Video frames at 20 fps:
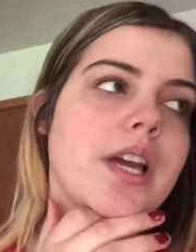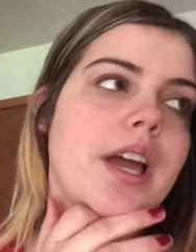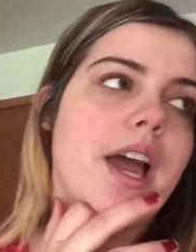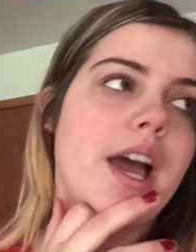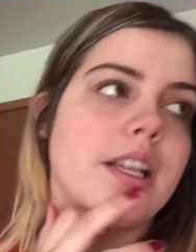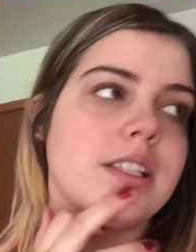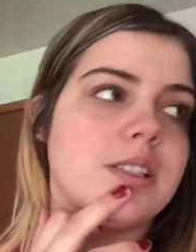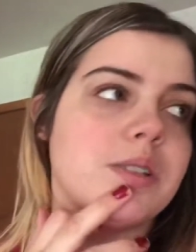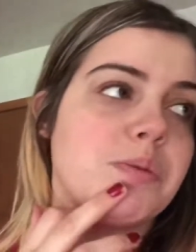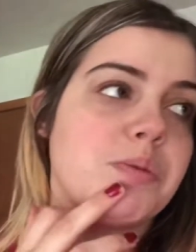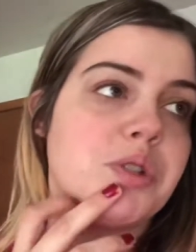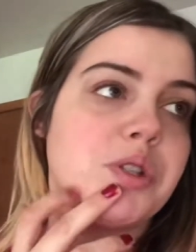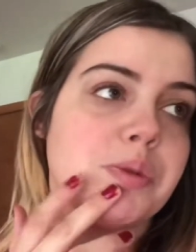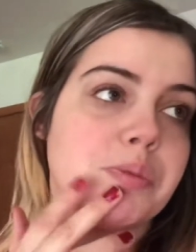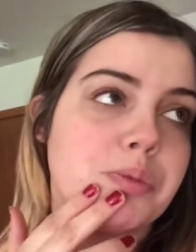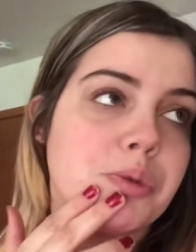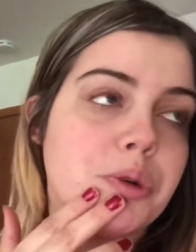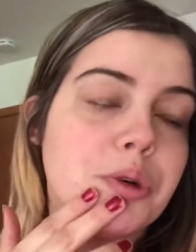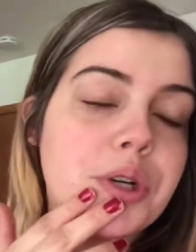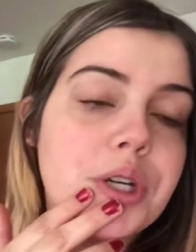I had some
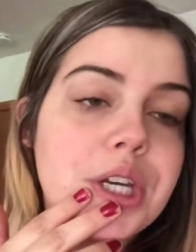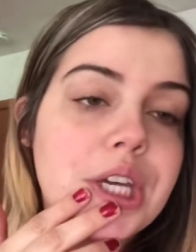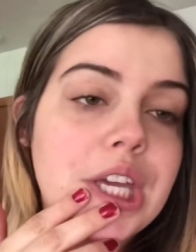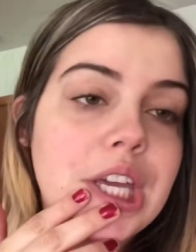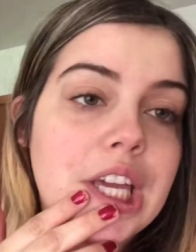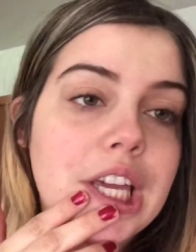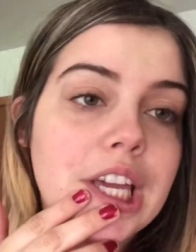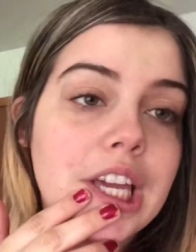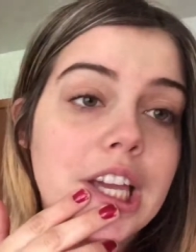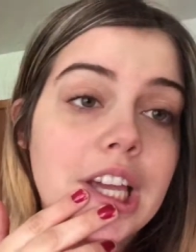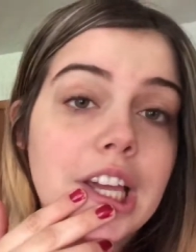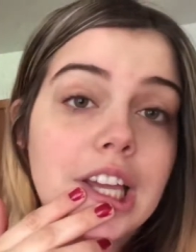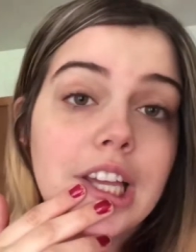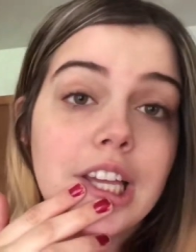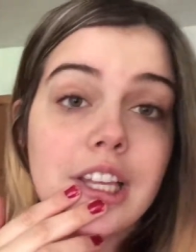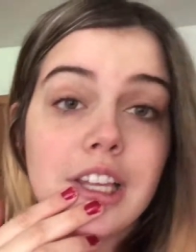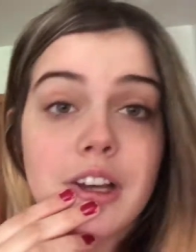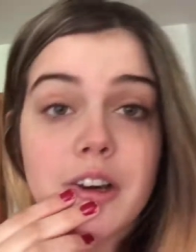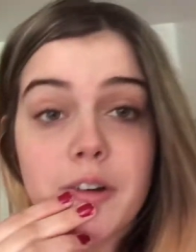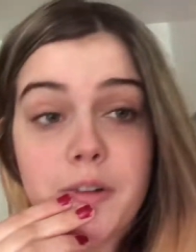chamoy
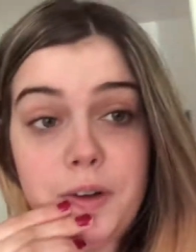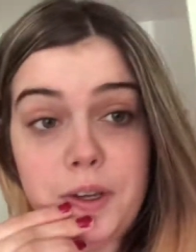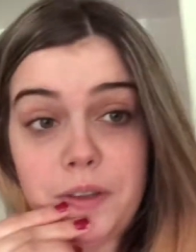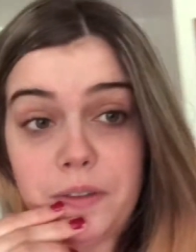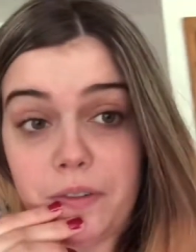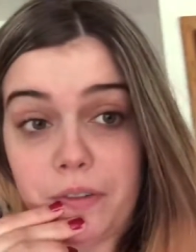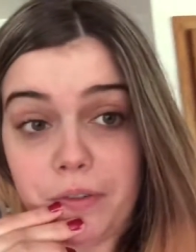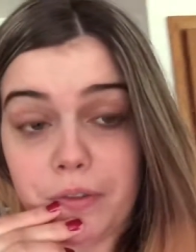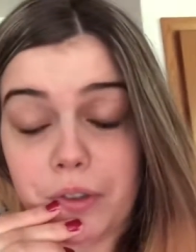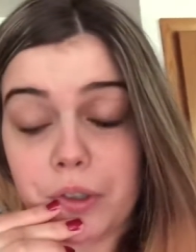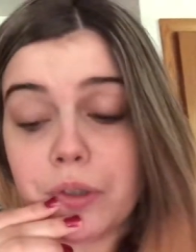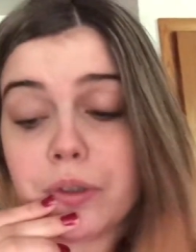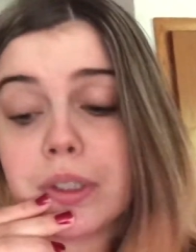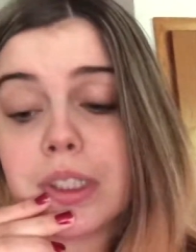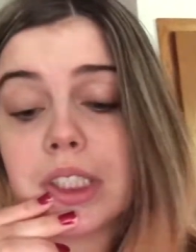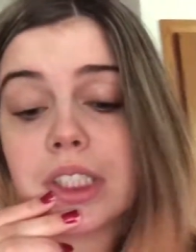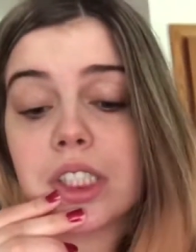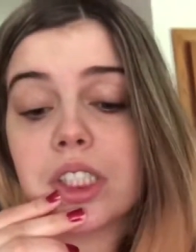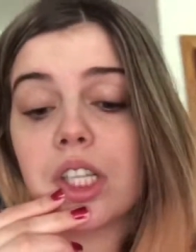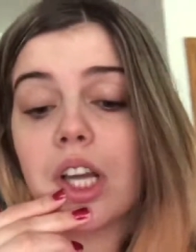with fruit
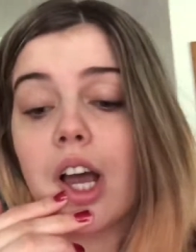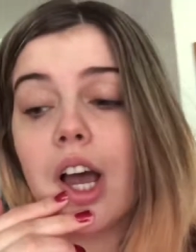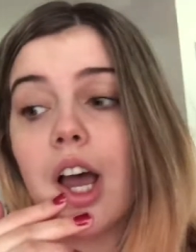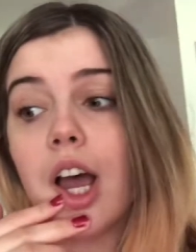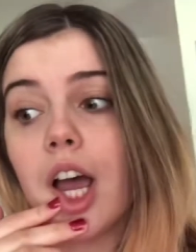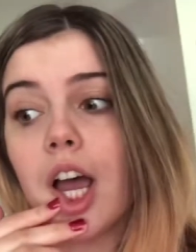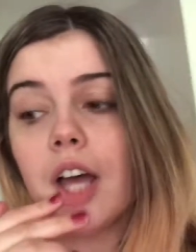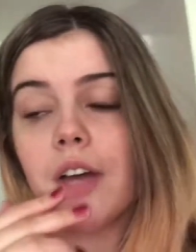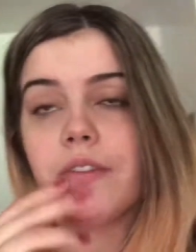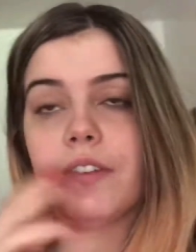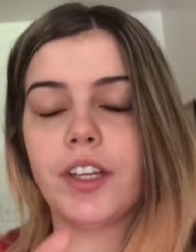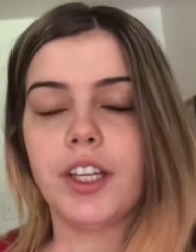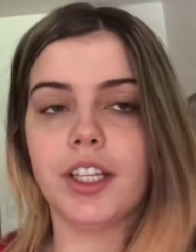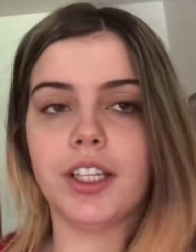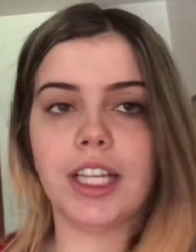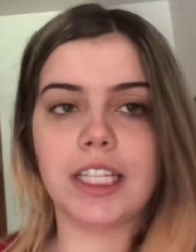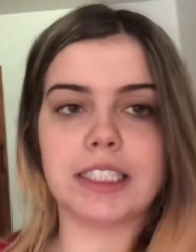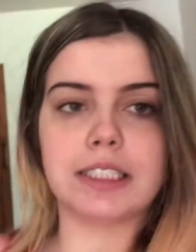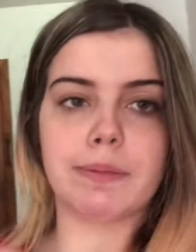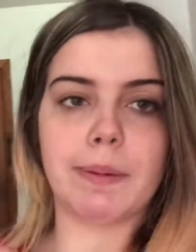and stuff.
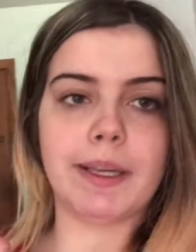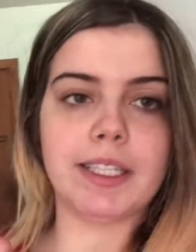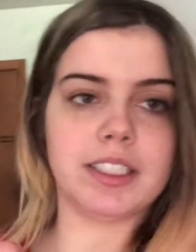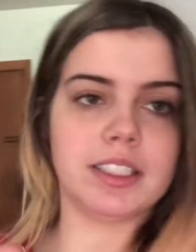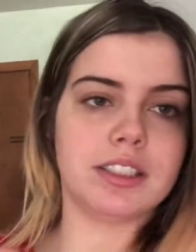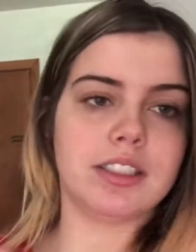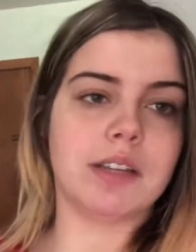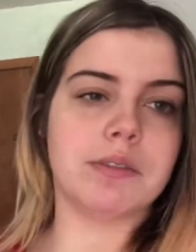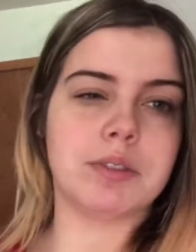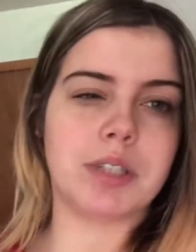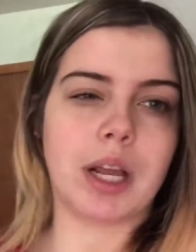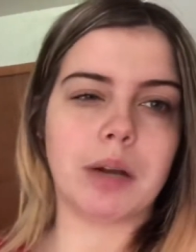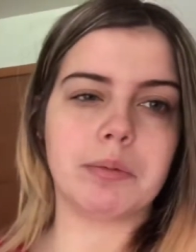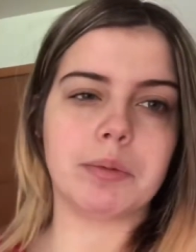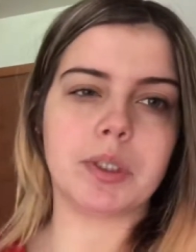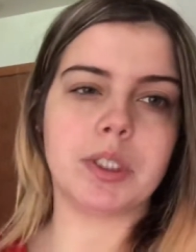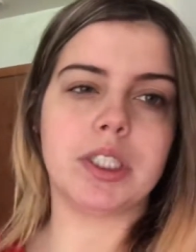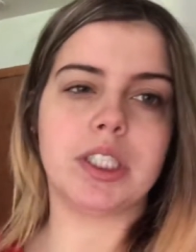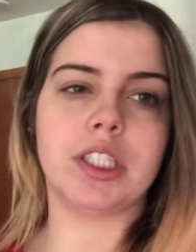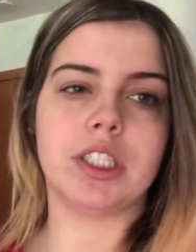And that spicy stuff's not
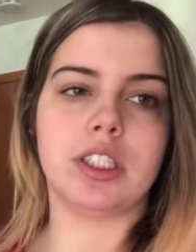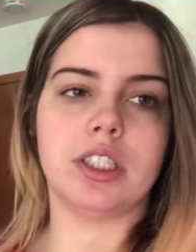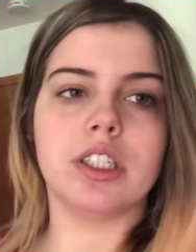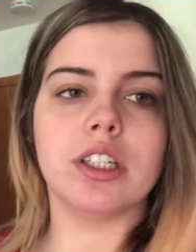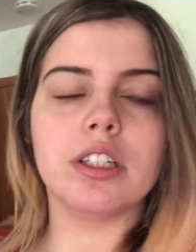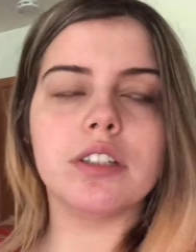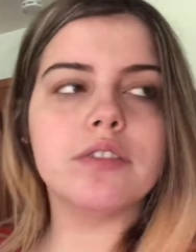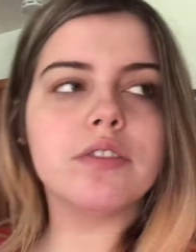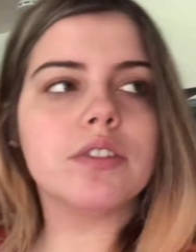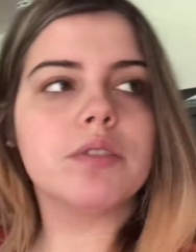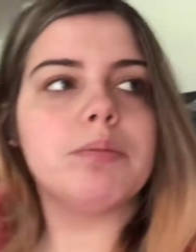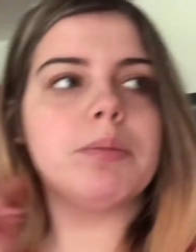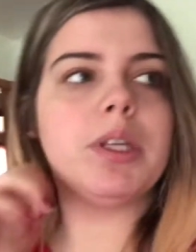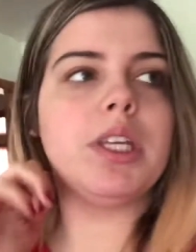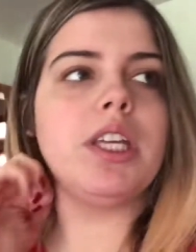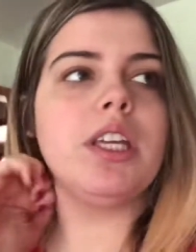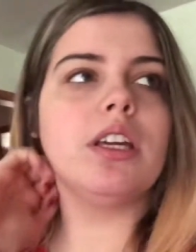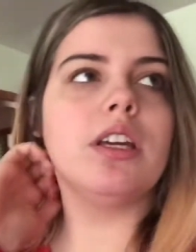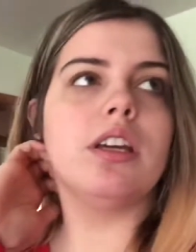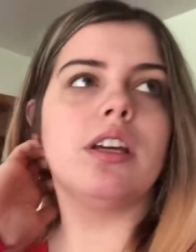really good for
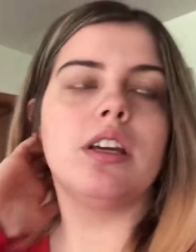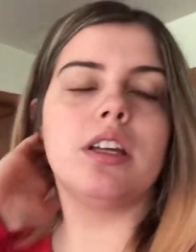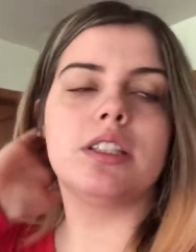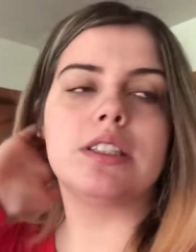me.